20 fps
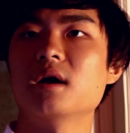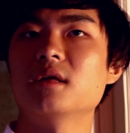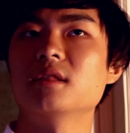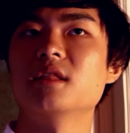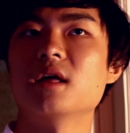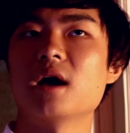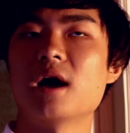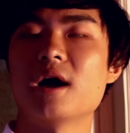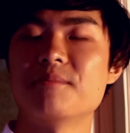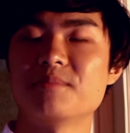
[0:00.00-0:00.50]

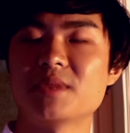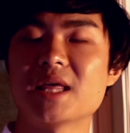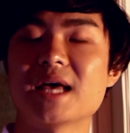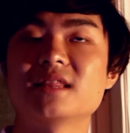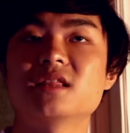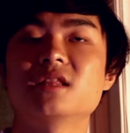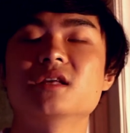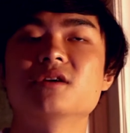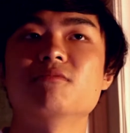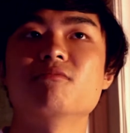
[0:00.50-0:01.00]

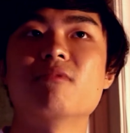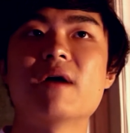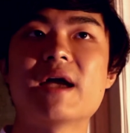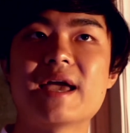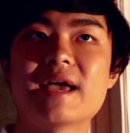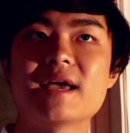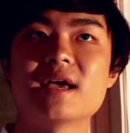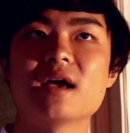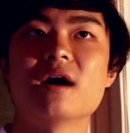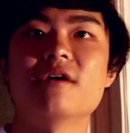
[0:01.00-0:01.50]
that the
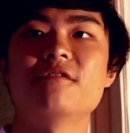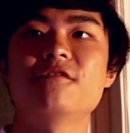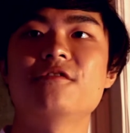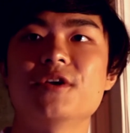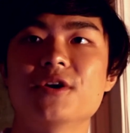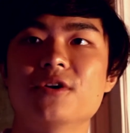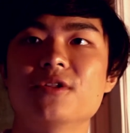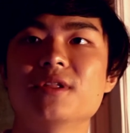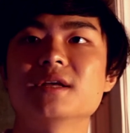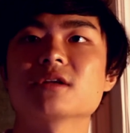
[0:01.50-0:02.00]
way of
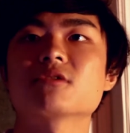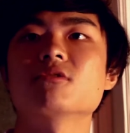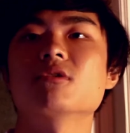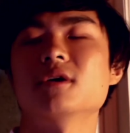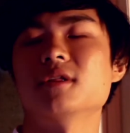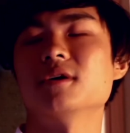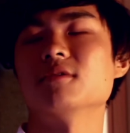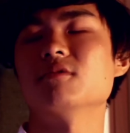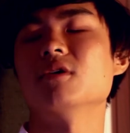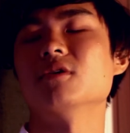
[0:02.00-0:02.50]
feeling
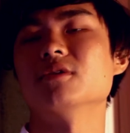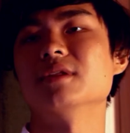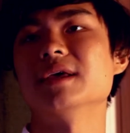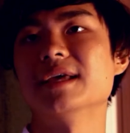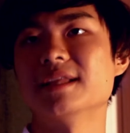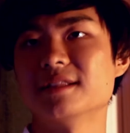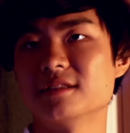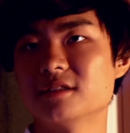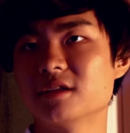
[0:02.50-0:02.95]
quote unquote in